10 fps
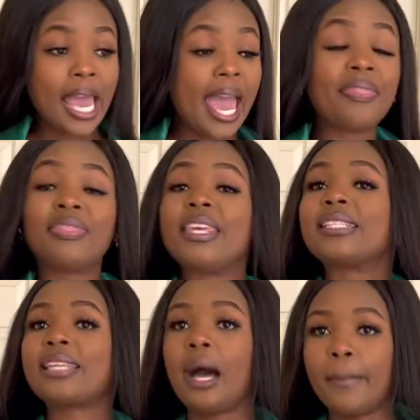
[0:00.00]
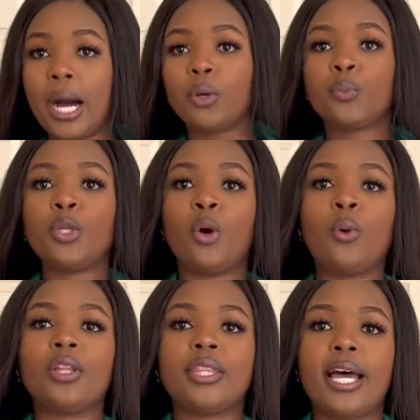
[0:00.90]
and things come out. We don't
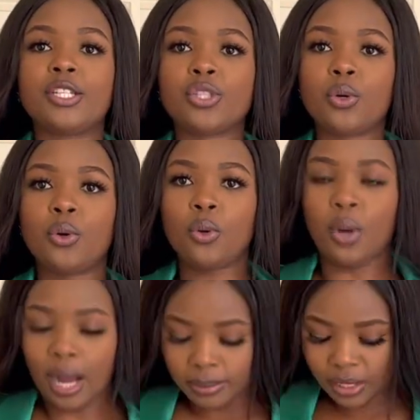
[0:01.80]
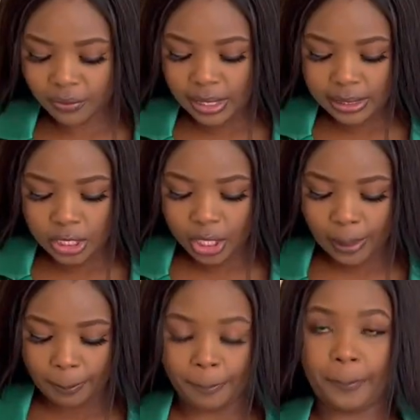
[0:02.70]
want that. So I'm definitely
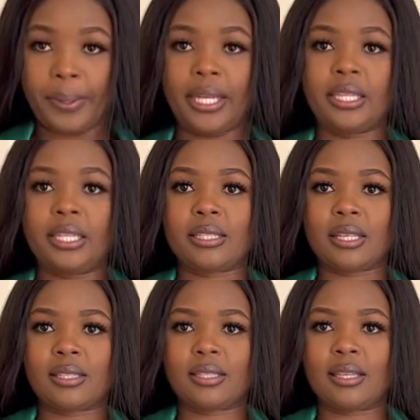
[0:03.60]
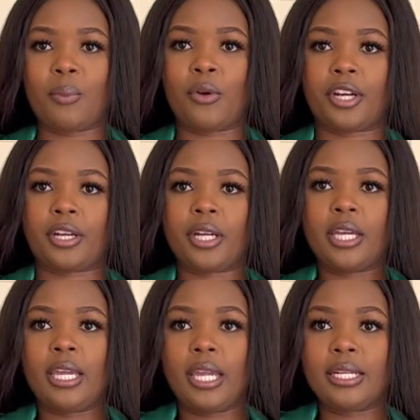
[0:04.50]
gonna pin this somewhere
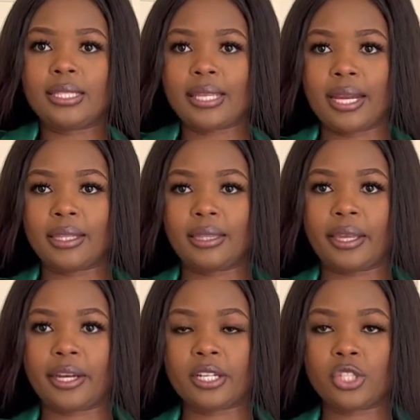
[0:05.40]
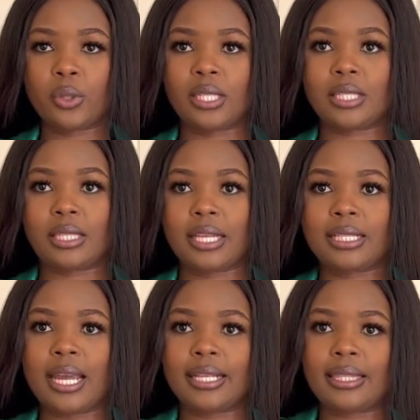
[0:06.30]
inside there so it
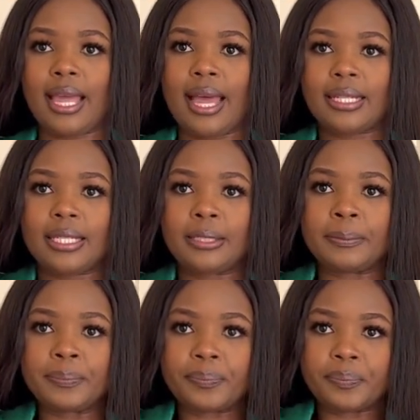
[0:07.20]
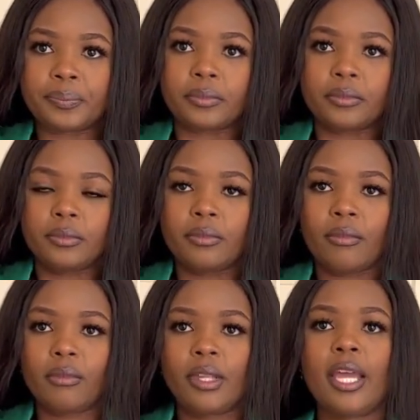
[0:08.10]
stays like that.
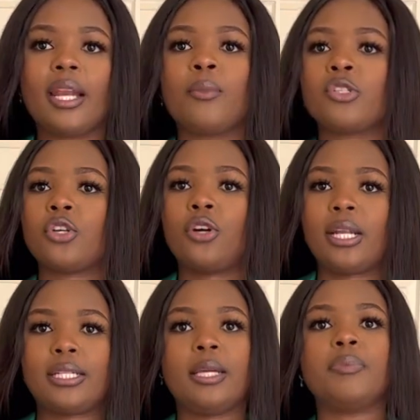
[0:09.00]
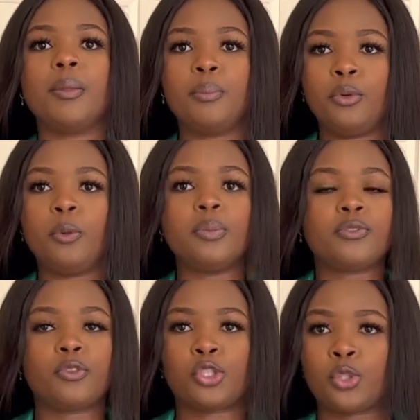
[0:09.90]
And I'm also gonna tape the boobs
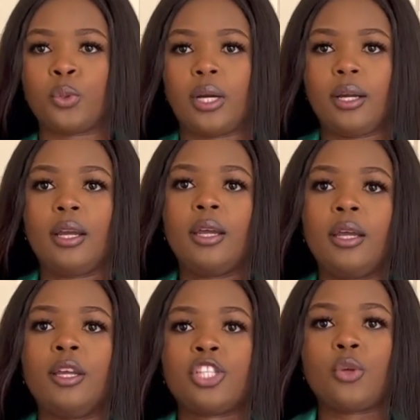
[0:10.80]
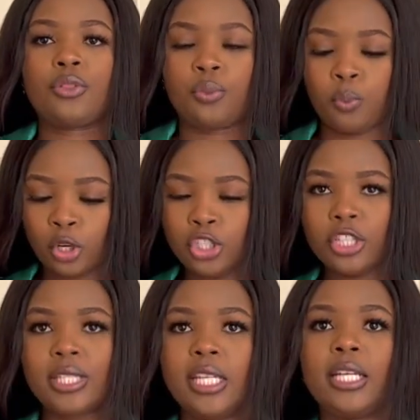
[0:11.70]
for sure. So what you're
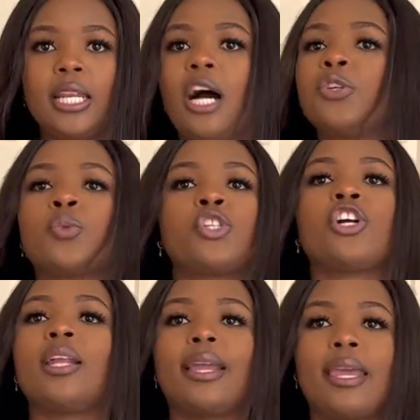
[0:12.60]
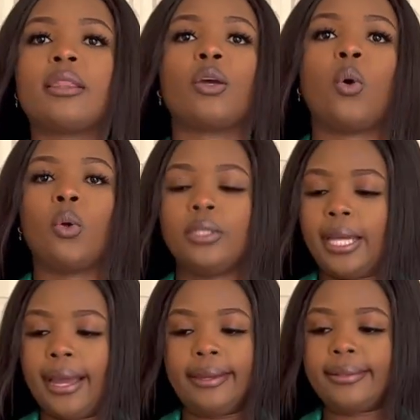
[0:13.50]
seeing now is what you're gonna get the whole
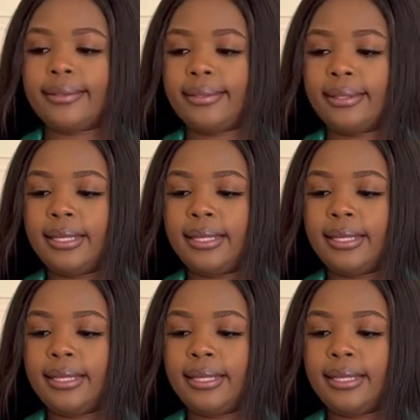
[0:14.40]
night.